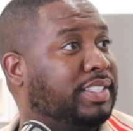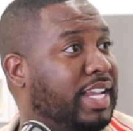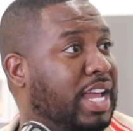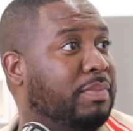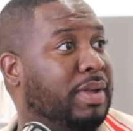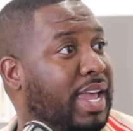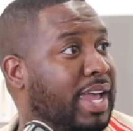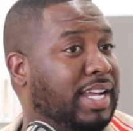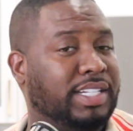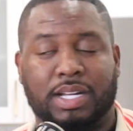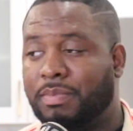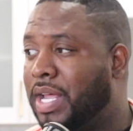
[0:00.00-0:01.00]
we were the
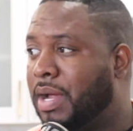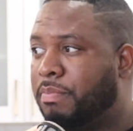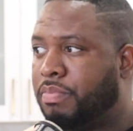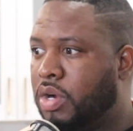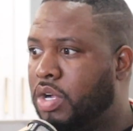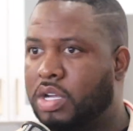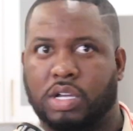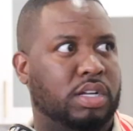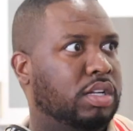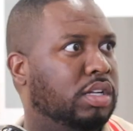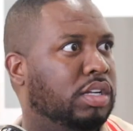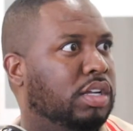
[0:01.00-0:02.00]
same age. I'm like,
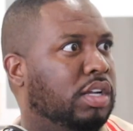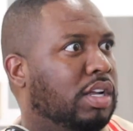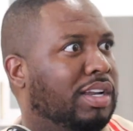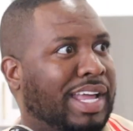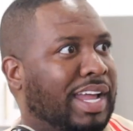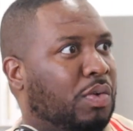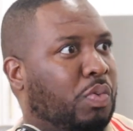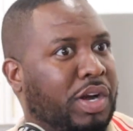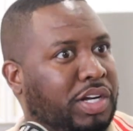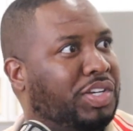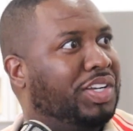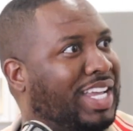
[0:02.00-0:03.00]
bro,
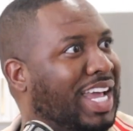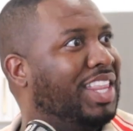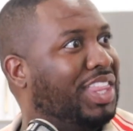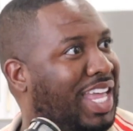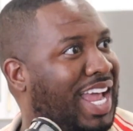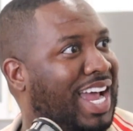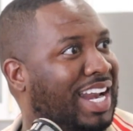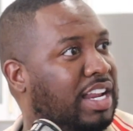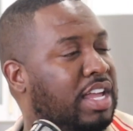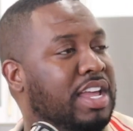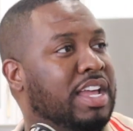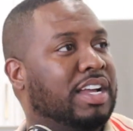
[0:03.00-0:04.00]
like where'd you get
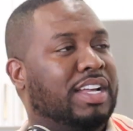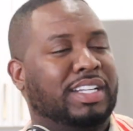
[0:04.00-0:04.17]
that?